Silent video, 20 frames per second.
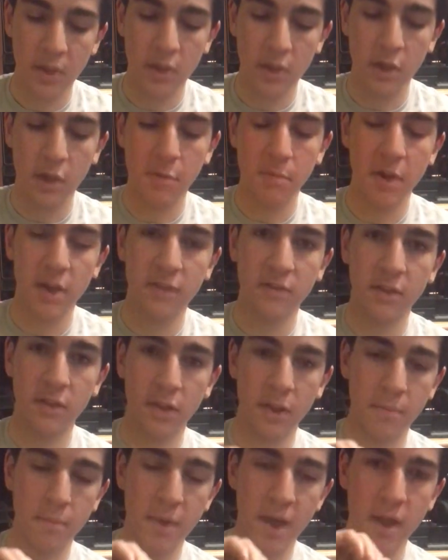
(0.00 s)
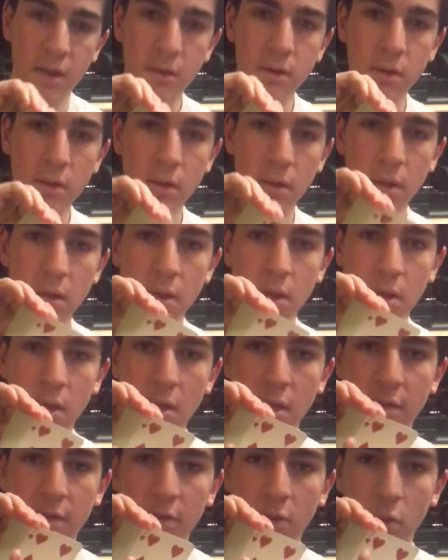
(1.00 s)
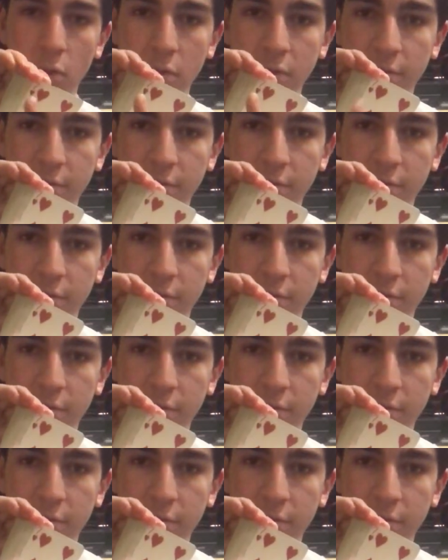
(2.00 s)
You basically bend, hold